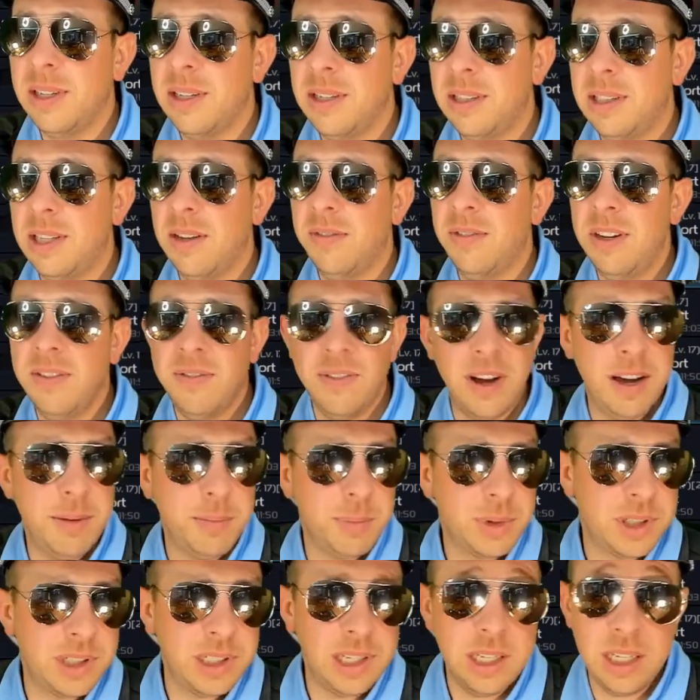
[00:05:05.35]

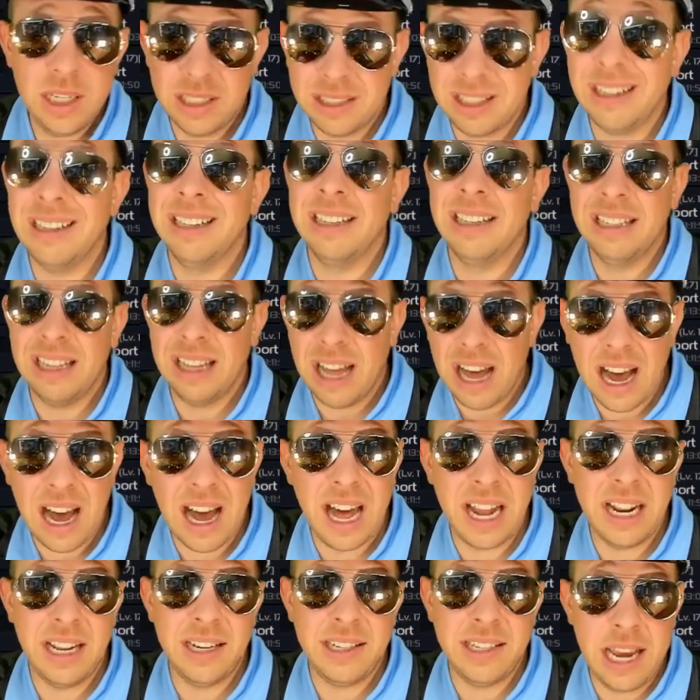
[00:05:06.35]
75%. It's a
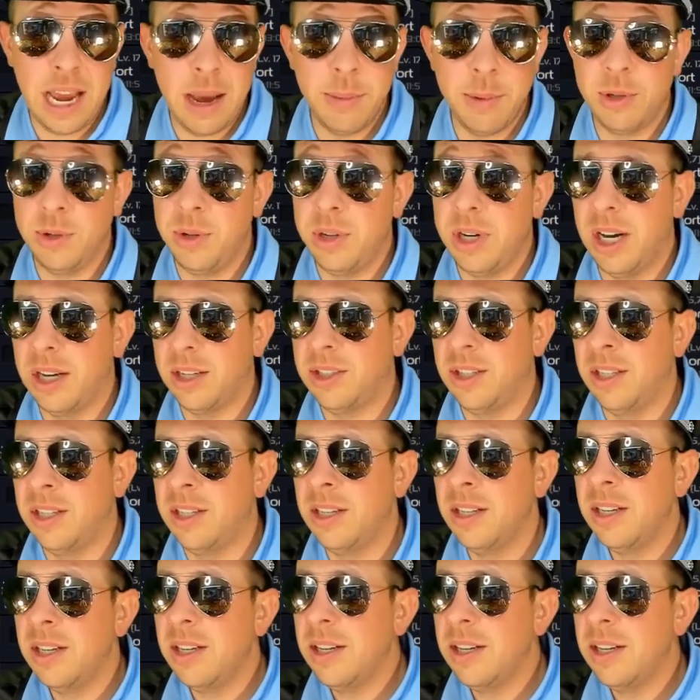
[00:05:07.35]
lot of damage reduction.